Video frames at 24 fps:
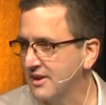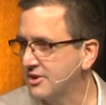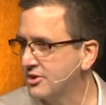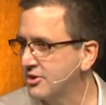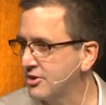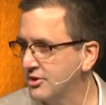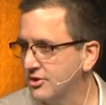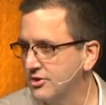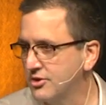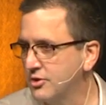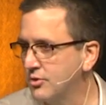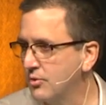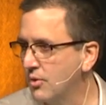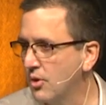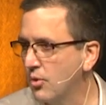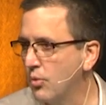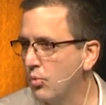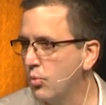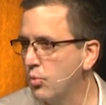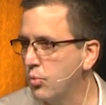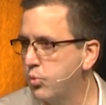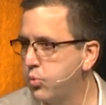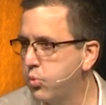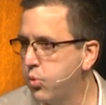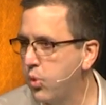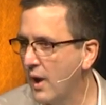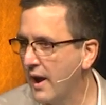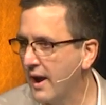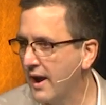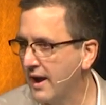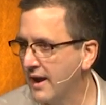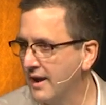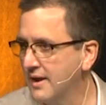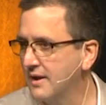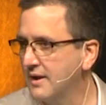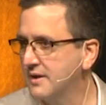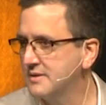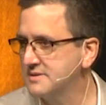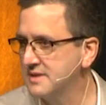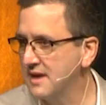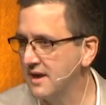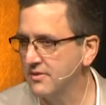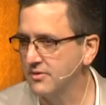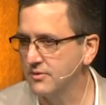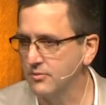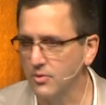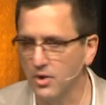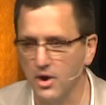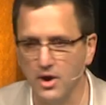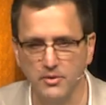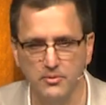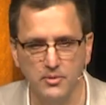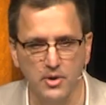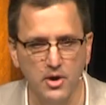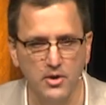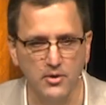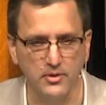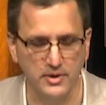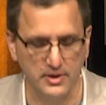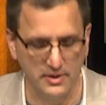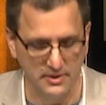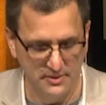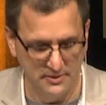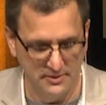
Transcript: Kurt, you are way down the wrong road.